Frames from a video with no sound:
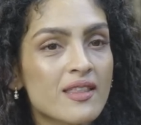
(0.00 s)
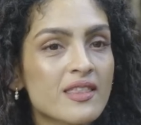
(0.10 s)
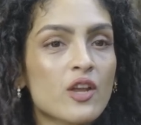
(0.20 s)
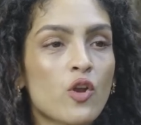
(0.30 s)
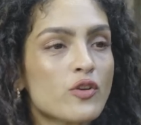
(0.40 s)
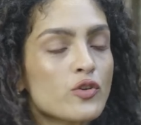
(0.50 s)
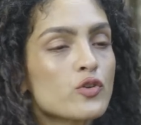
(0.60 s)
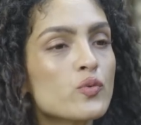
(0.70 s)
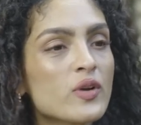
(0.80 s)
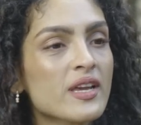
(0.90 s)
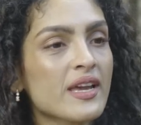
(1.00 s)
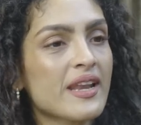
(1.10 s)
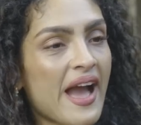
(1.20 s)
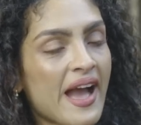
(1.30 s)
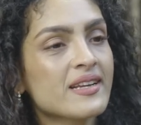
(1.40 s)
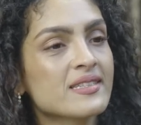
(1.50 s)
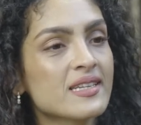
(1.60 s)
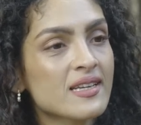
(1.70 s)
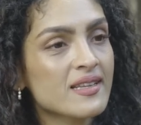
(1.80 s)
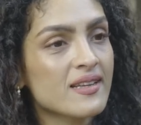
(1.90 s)
they are not doing and
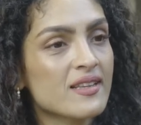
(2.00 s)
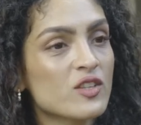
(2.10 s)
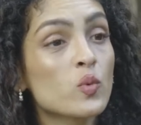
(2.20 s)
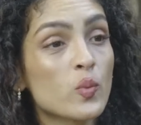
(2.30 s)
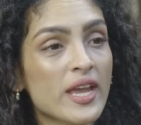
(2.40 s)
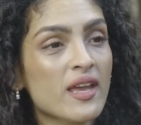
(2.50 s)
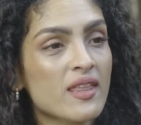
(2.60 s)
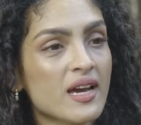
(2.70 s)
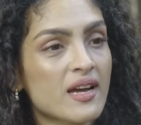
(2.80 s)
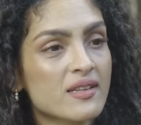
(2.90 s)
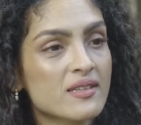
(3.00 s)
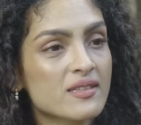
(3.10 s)
acting the way that...